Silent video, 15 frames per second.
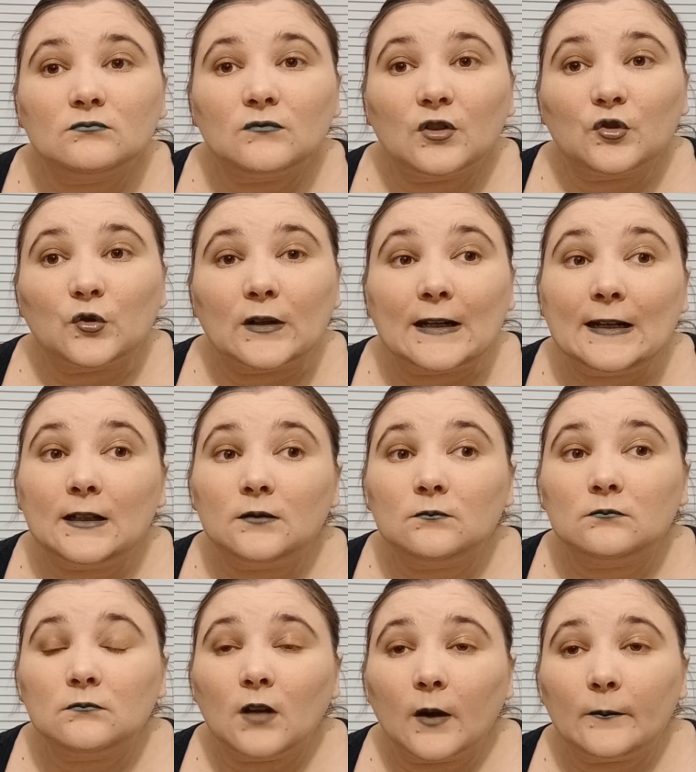green.
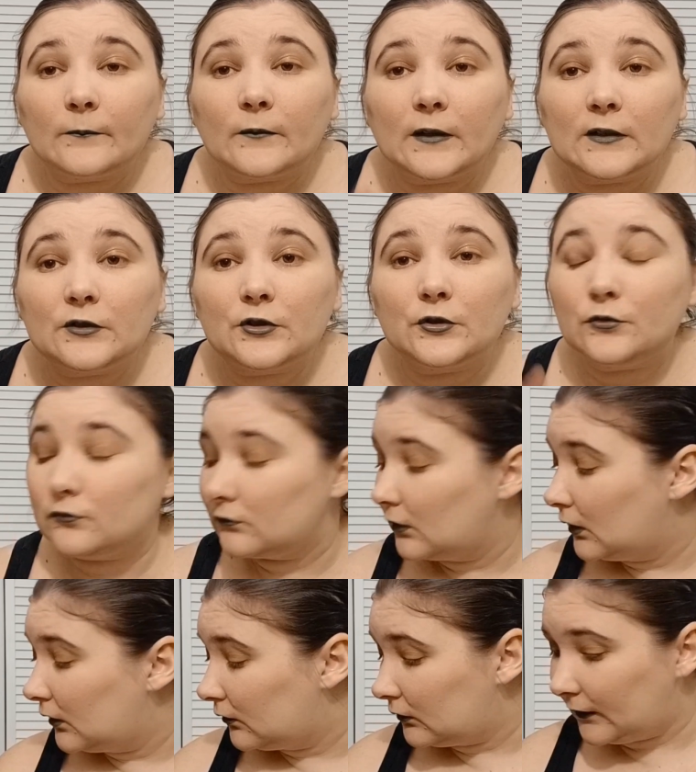I'm wearing two
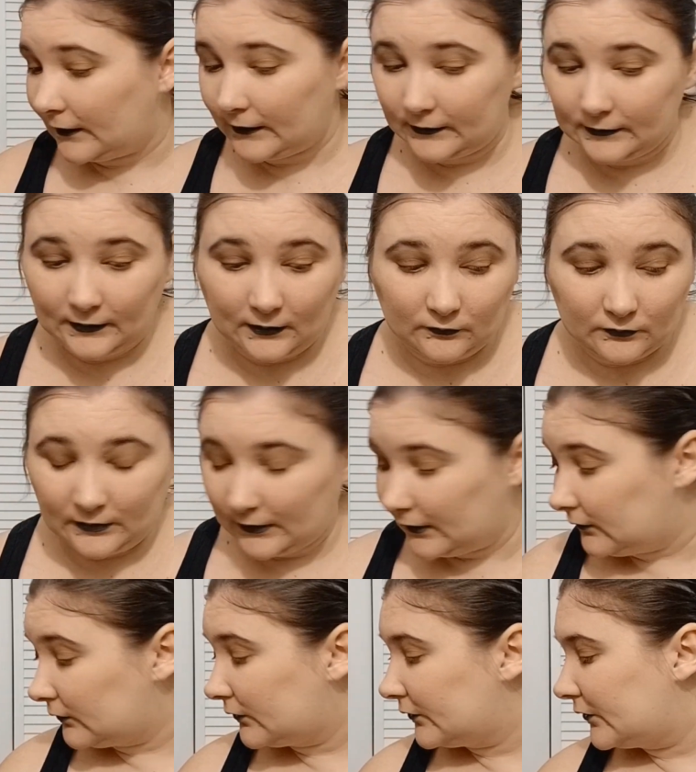Crocodile
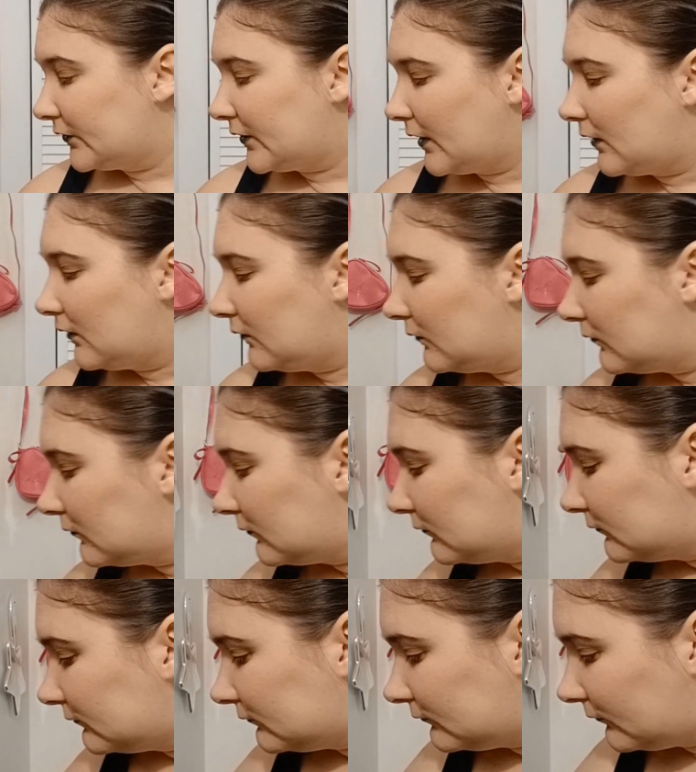Tears and
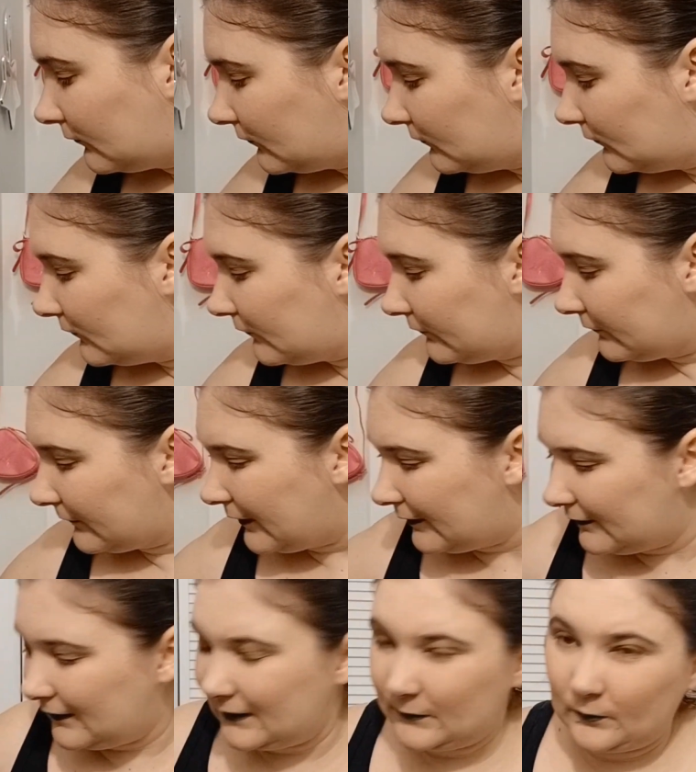this